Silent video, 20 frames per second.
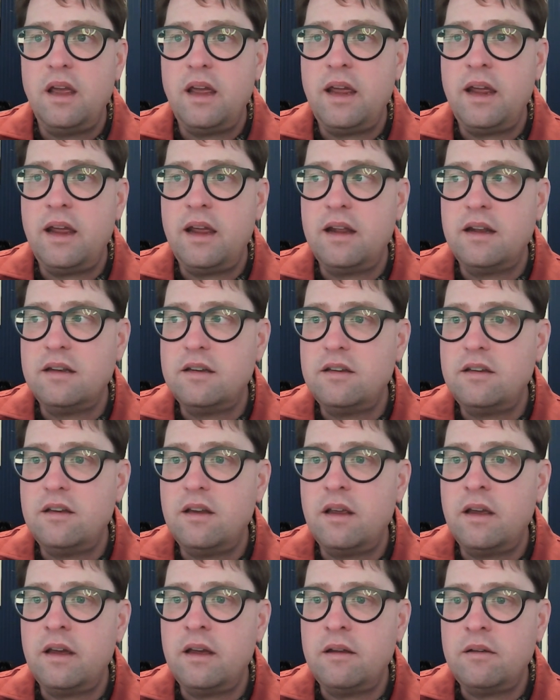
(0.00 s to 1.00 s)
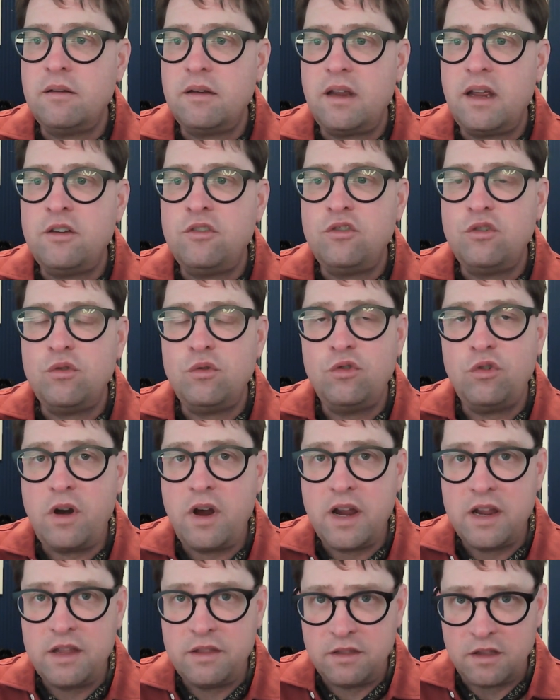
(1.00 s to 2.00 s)
And as you
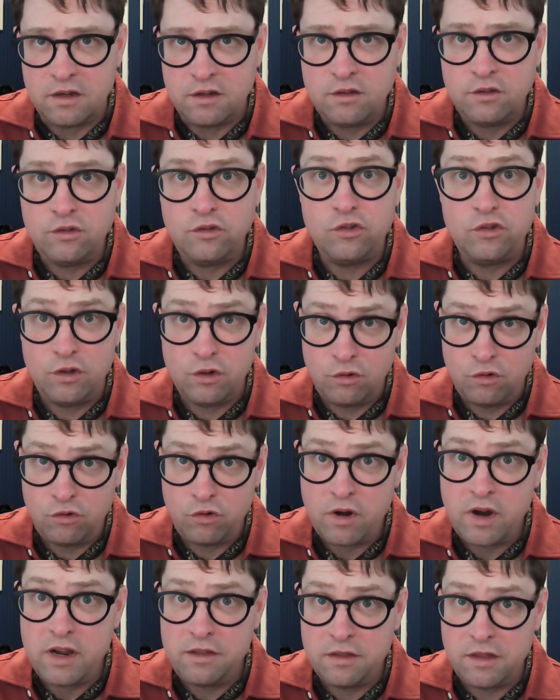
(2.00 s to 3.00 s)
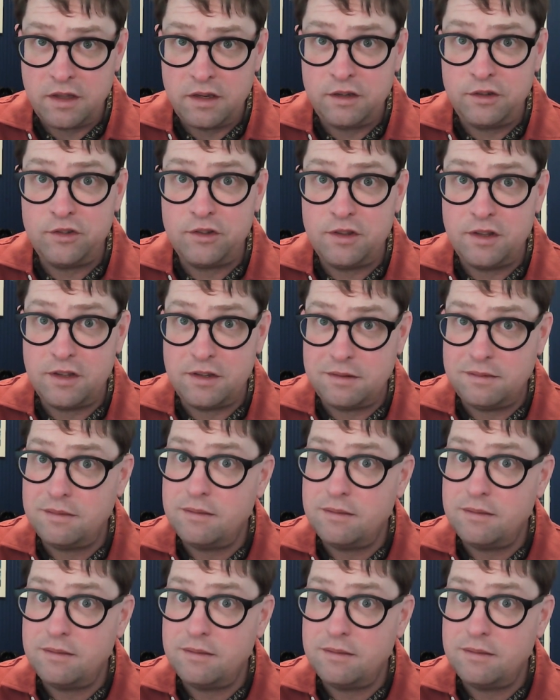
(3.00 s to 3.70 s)
try things that